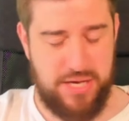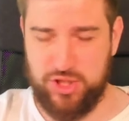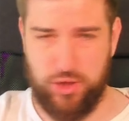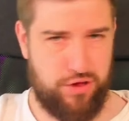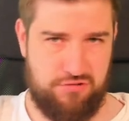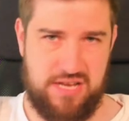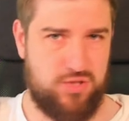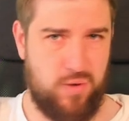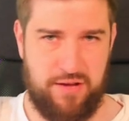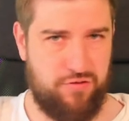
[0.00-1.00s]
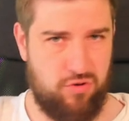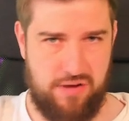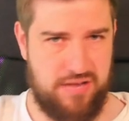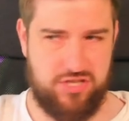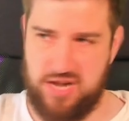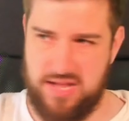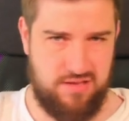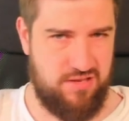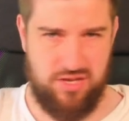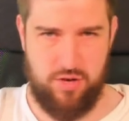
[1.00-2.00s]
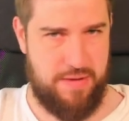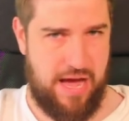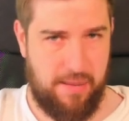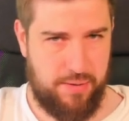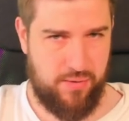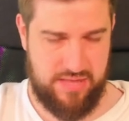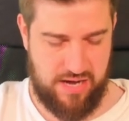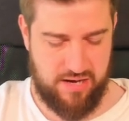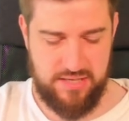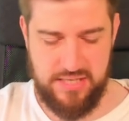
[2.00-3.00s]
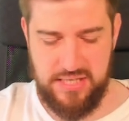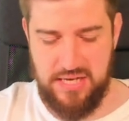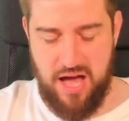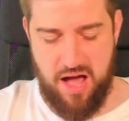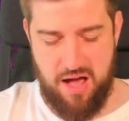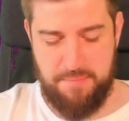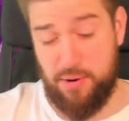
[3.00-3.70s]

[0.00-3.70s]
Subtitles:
Pistol 3 24-inch, and you'd be happy with that.